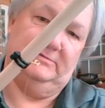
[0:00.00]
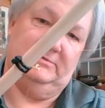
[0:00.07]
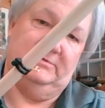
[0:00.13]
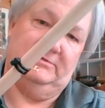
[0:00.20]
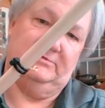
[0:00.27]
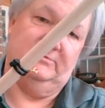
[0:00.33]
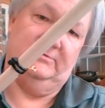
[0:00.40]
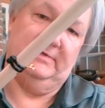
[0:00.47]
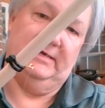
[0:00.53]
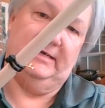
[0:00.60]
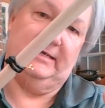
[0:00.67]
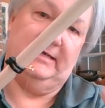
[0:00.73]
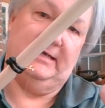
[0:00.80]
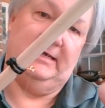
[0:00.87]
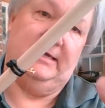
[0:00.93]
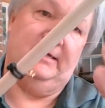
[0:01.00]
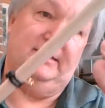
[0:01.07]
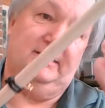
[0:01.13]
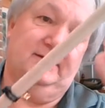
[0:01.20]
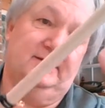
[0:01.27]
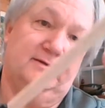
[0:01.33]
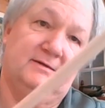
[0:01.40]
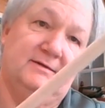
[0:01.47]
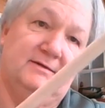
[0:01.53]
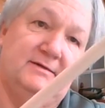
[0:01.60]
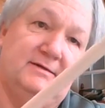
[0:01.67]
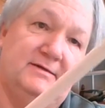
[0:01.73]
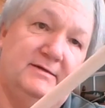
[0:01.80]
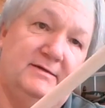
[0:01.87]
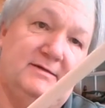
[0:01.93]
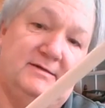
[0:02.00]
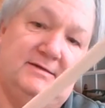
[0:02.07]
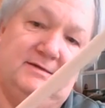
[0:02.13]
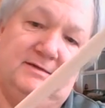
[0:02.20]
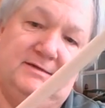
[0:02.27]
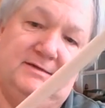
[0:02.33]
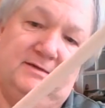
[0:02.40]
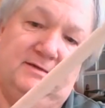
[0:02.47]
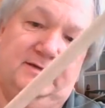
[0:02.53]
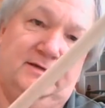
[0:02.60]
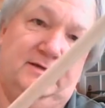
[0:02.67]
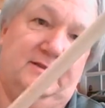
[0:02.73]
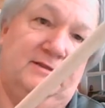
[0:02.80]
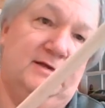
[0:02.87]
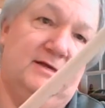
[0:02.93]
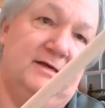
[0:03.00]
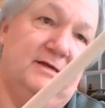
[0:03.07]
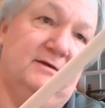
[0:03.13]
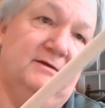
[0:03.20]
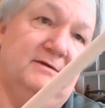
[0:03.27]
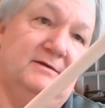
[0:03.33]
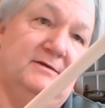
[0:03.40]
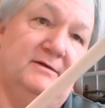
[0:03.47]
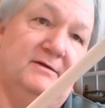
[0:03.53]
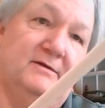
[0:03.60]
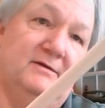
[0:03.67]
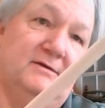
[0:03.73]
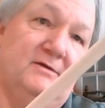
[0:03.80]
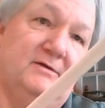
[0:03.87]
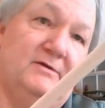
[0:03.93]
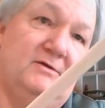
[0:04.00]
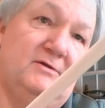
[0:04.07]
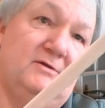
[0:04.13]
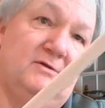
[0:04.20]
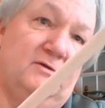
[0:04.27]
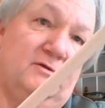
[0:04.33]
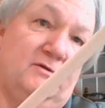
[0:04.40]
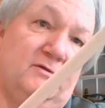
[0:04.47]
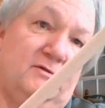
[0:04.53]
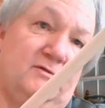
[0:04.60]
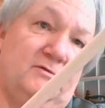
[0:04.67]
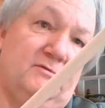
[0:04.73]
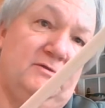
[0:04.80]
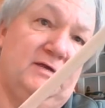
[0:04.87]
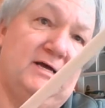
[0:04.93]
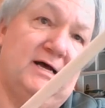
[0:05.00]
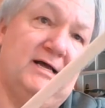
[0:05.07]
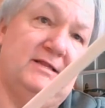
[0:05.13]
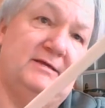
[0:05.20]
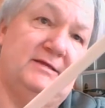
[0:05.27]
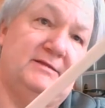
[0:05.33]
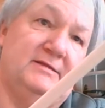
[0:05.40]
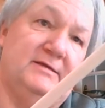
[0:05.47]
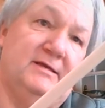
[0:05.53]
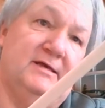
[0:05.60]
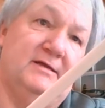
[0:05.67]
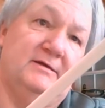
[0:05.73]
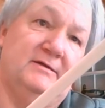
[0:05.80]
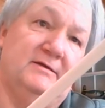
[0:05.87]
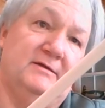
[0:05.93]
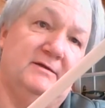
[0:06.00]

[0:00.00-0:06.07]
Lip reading: Just through that eye. And then through the eyelet at the end.